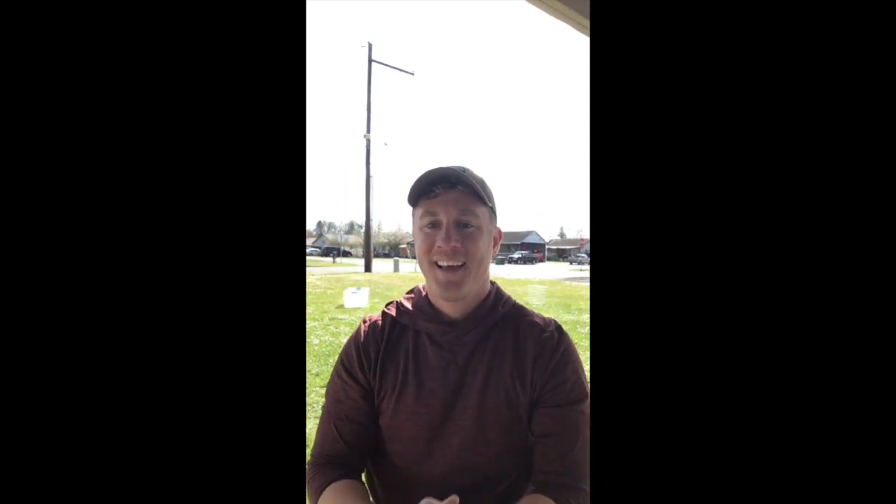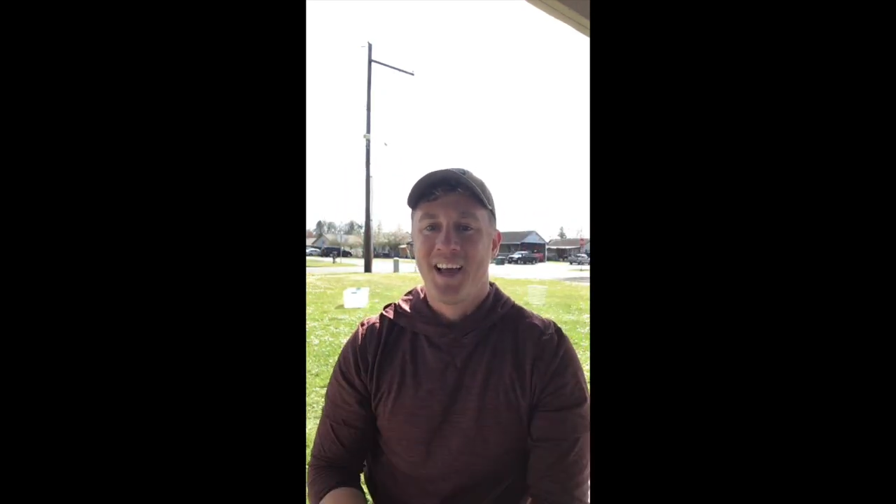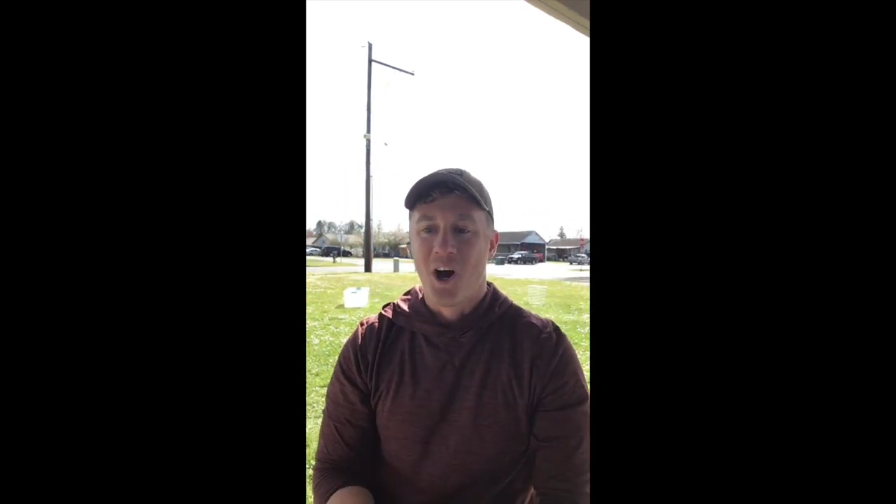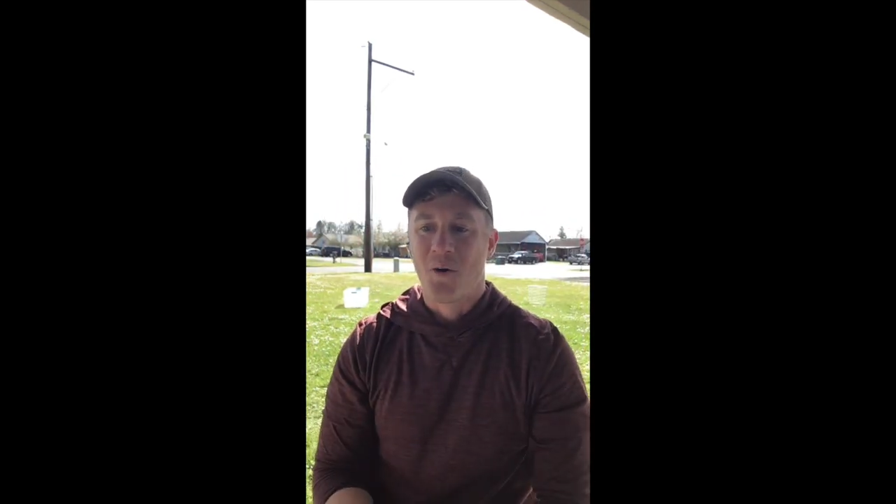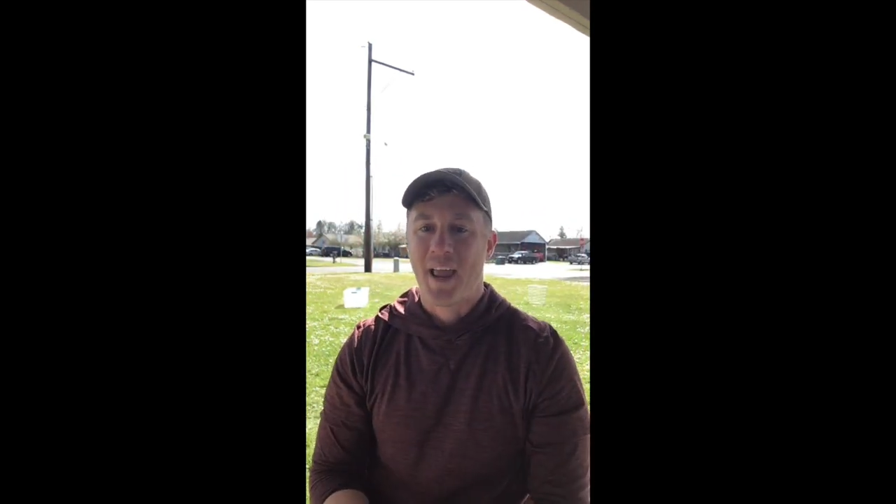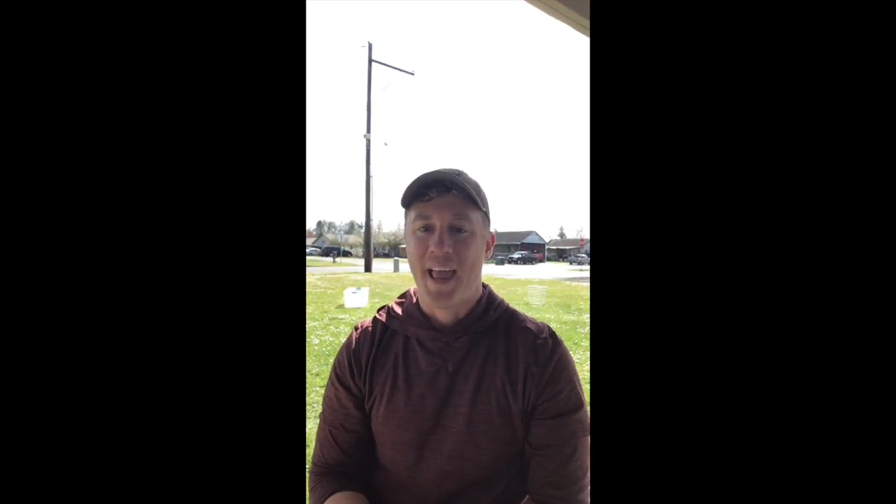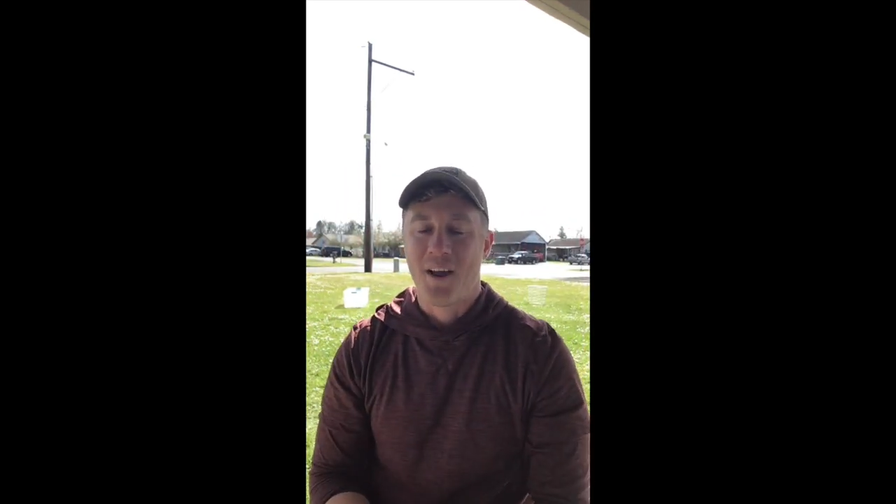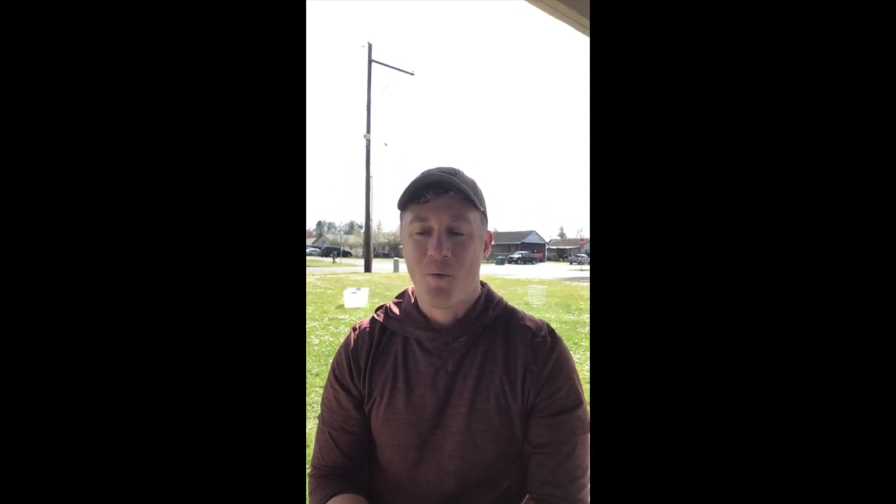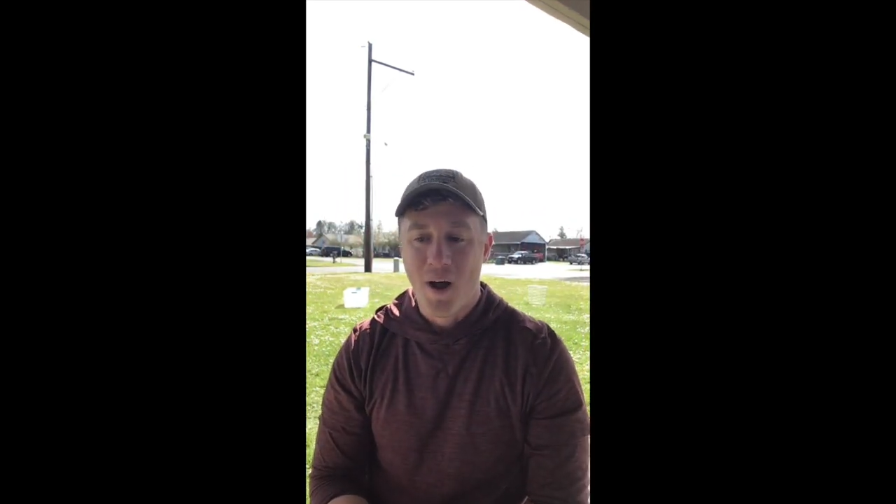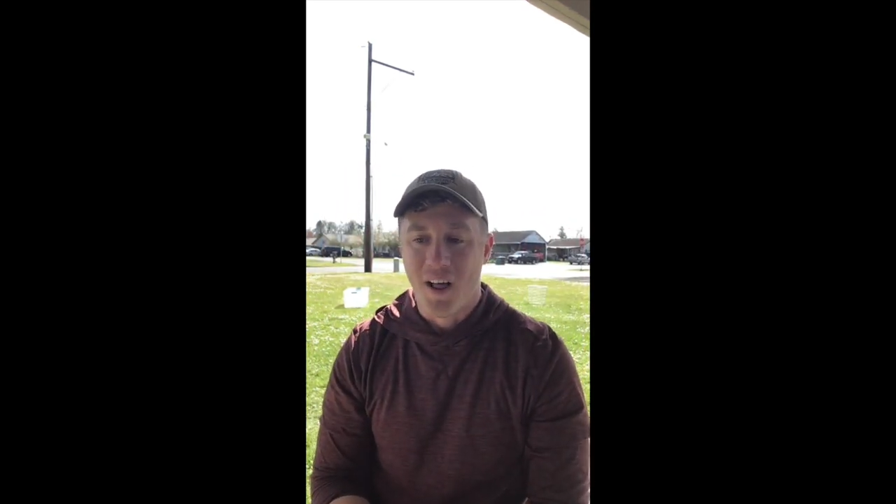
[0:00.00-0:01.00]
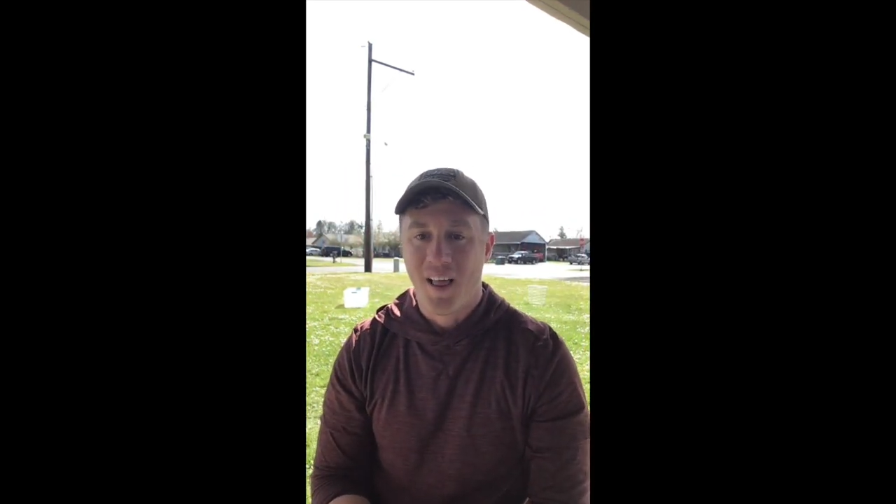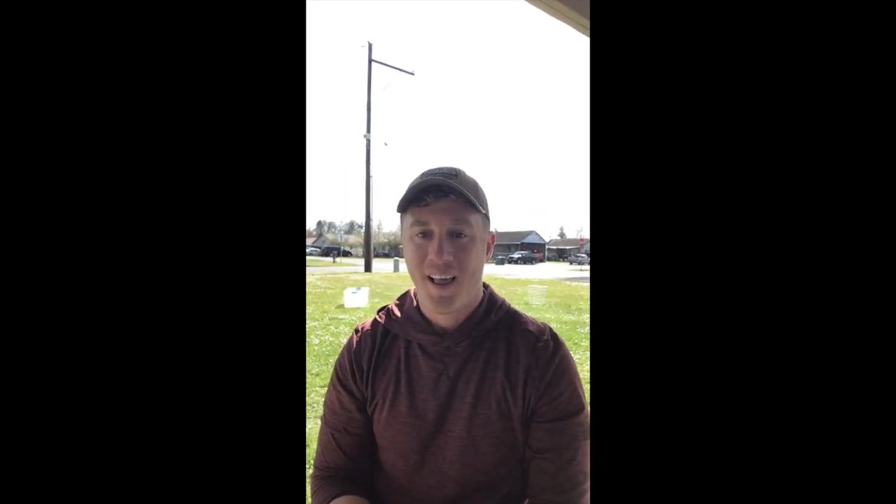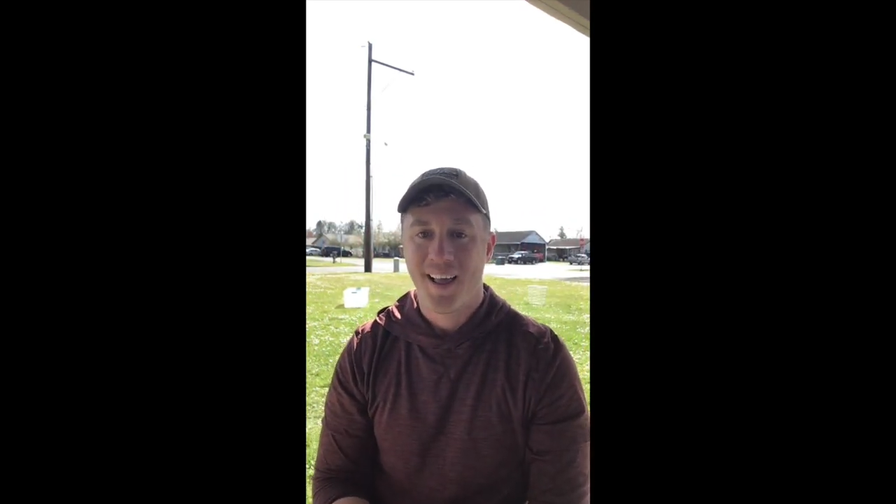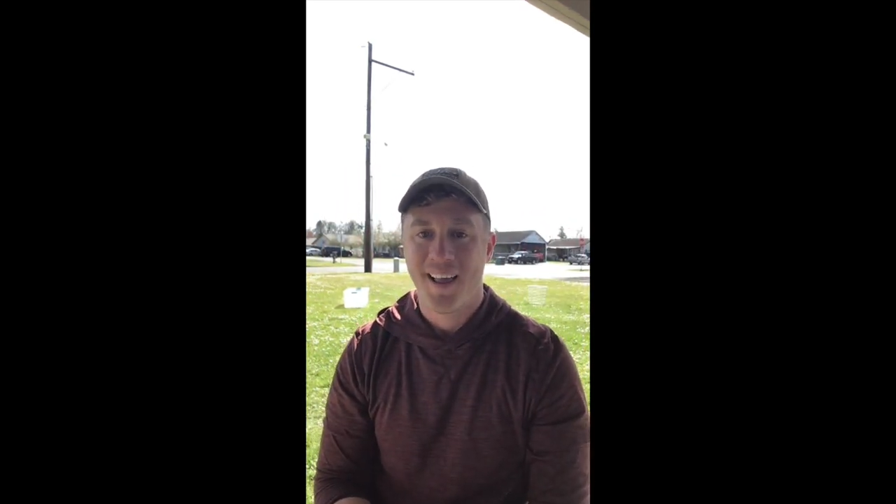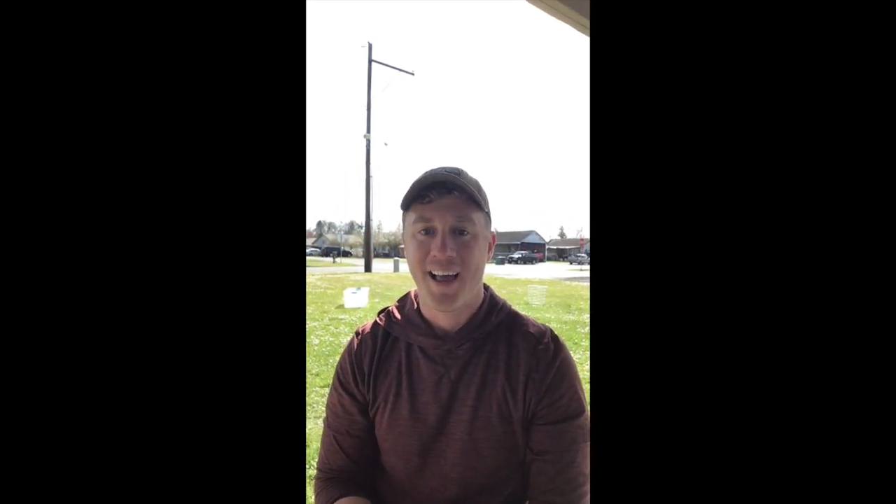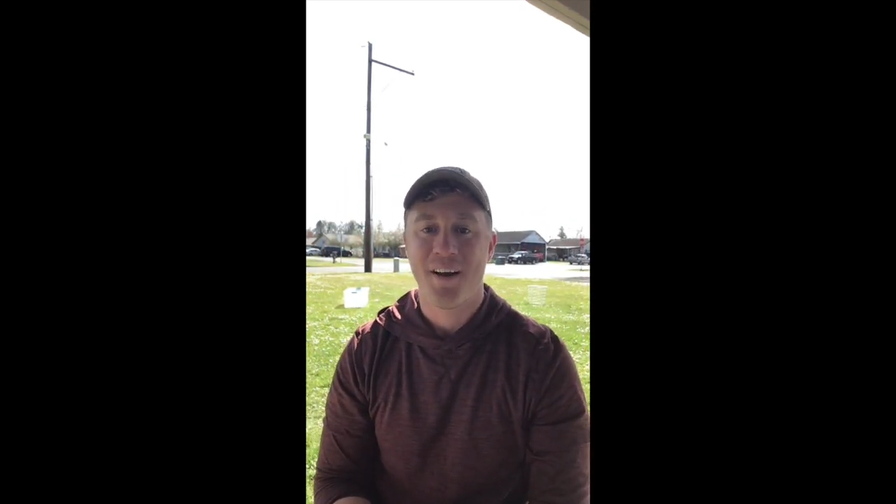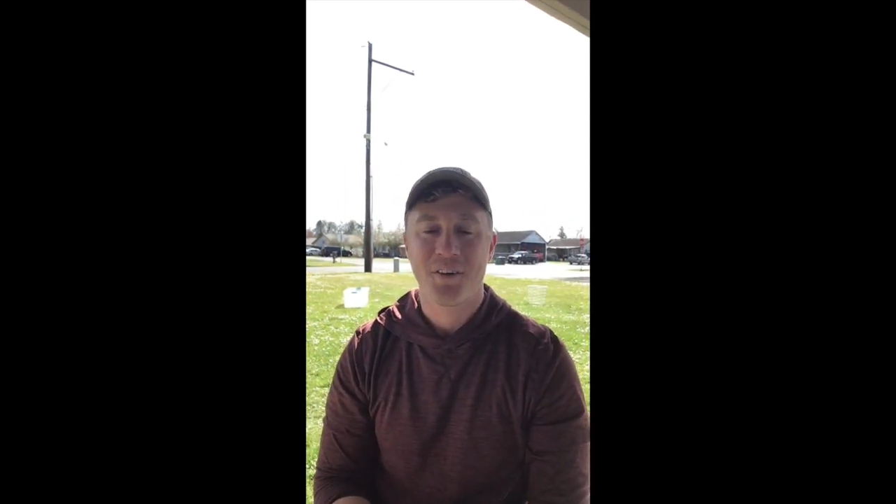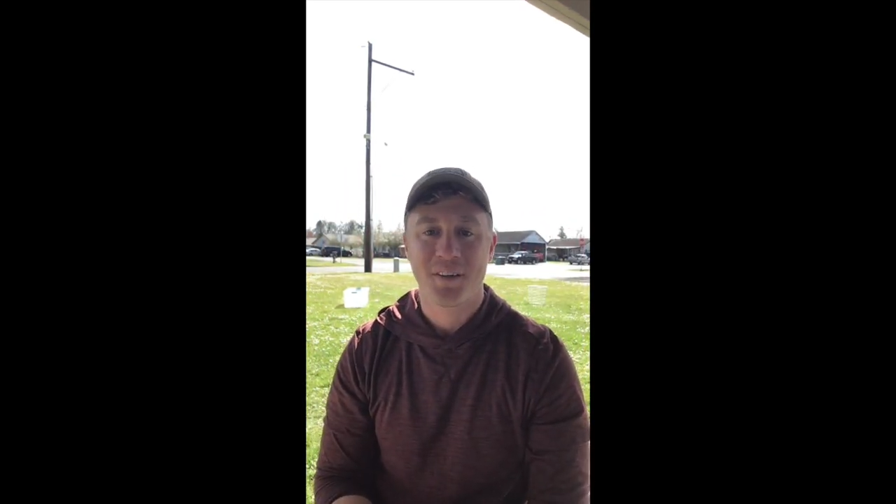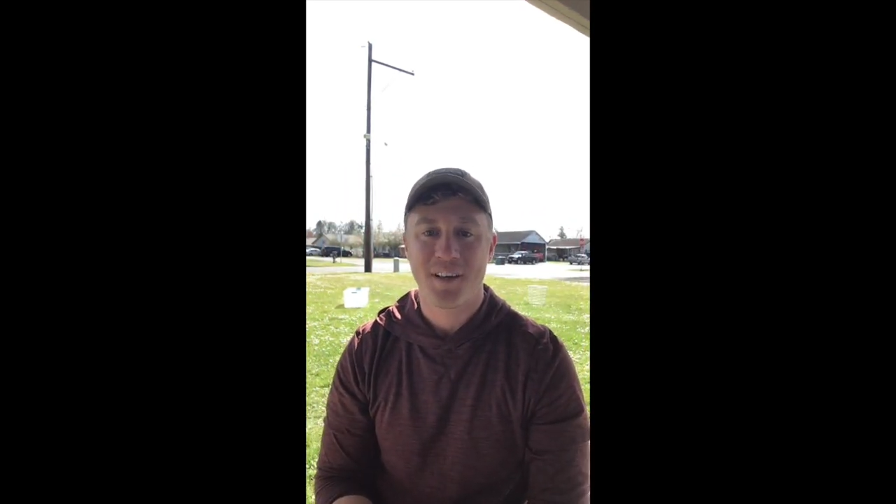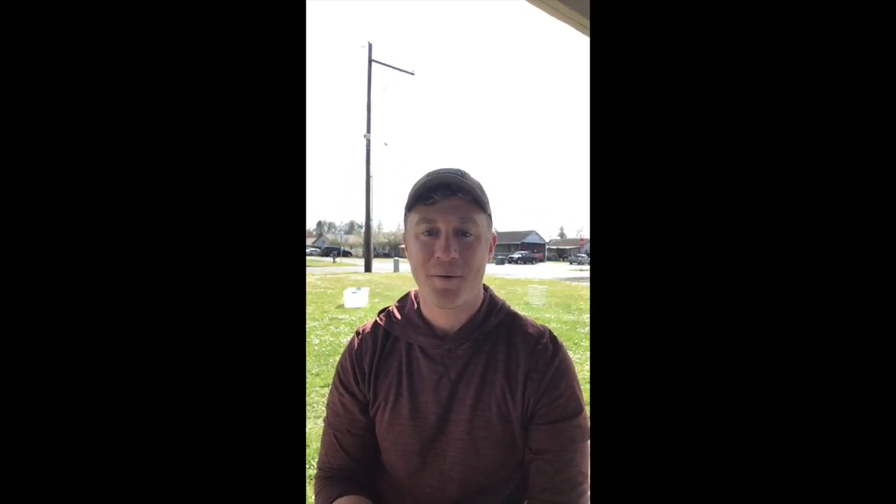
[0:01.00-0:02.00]
Okay, well, have a
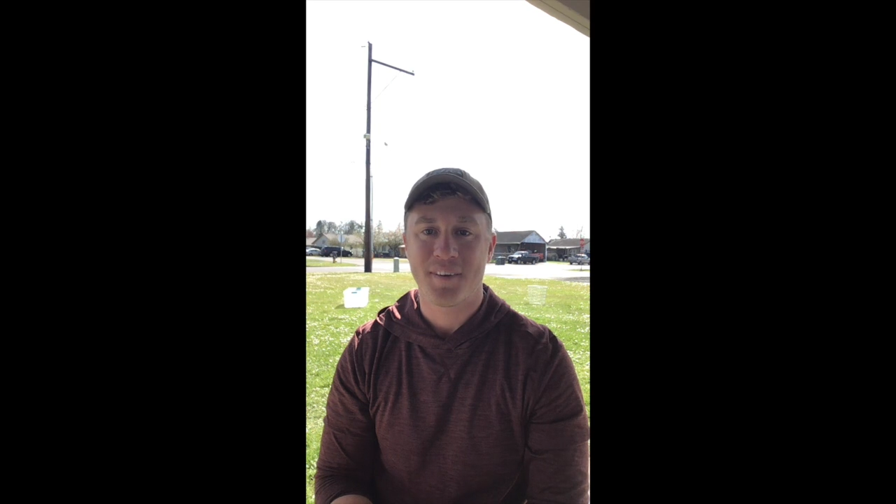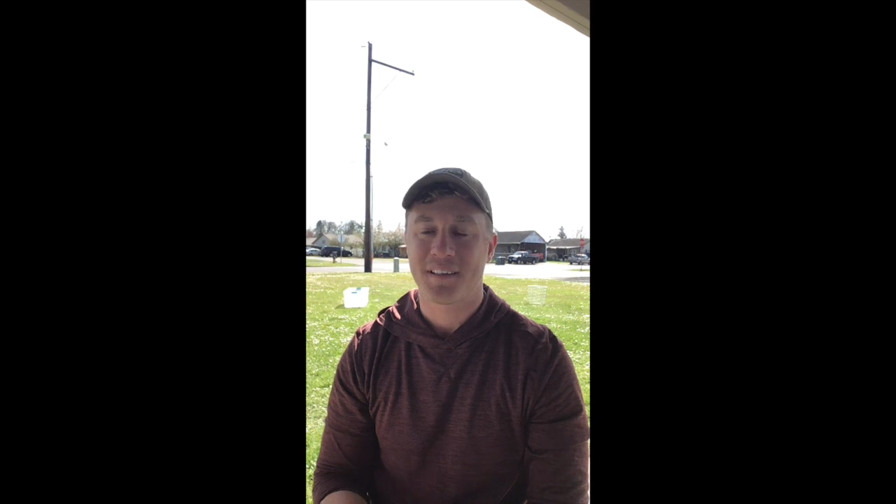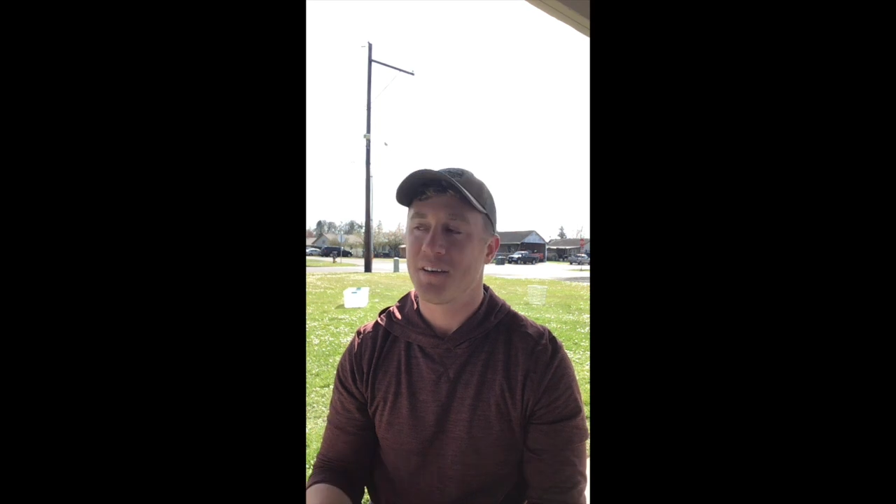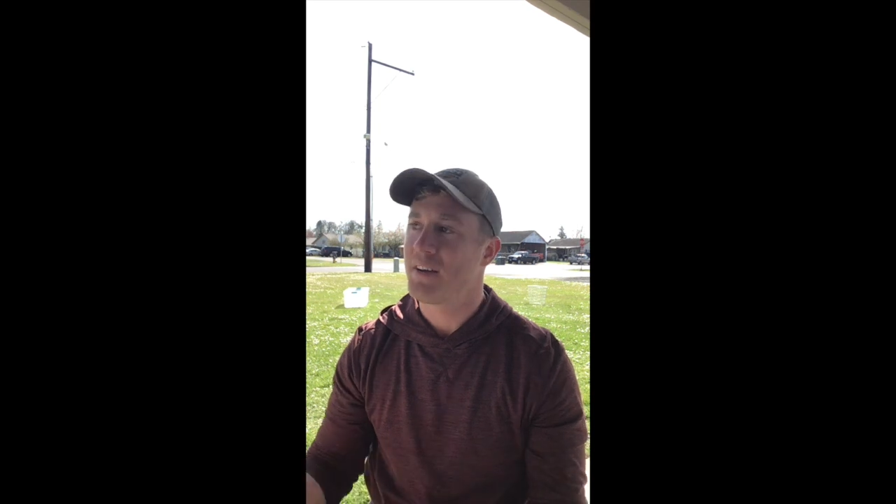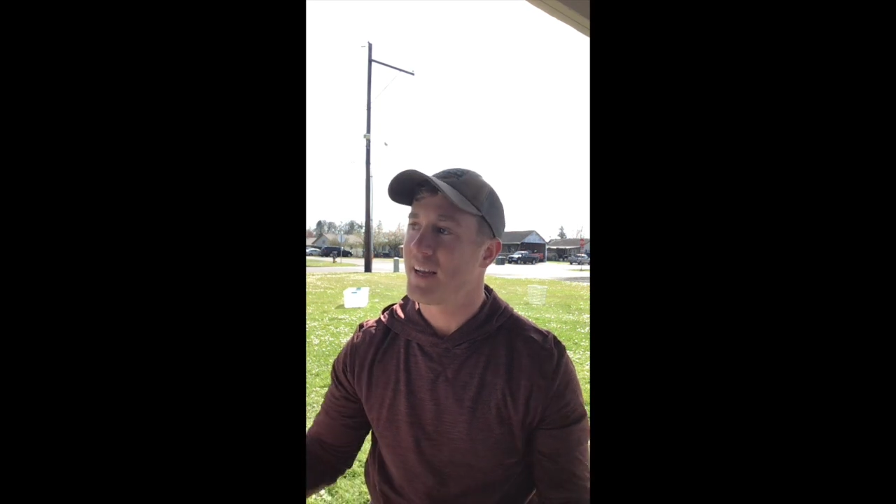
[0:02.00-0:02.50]
good time with this activity.